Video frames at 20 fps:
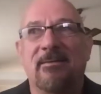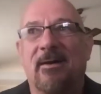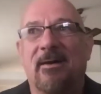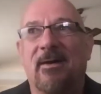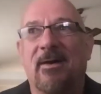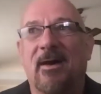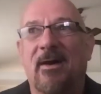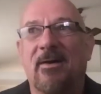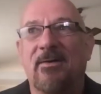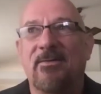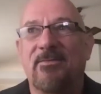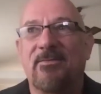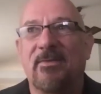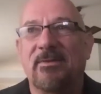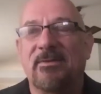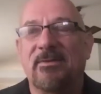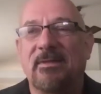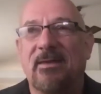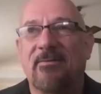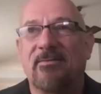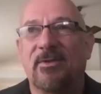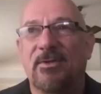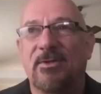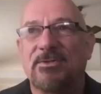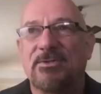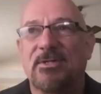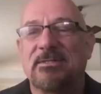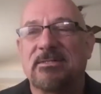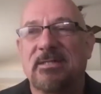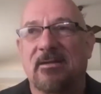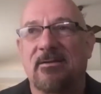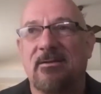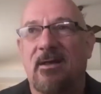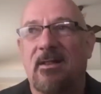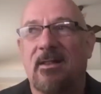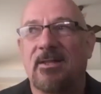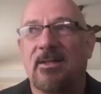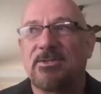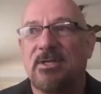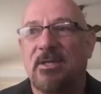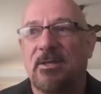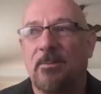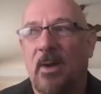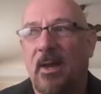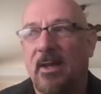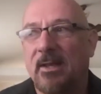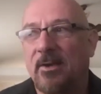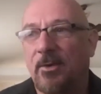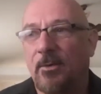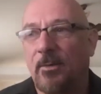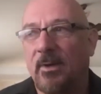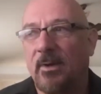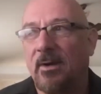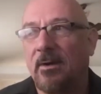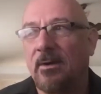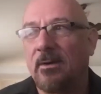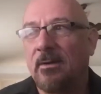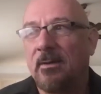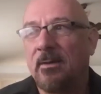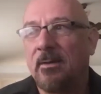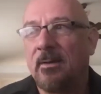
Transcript: of the evolution of technology in my career.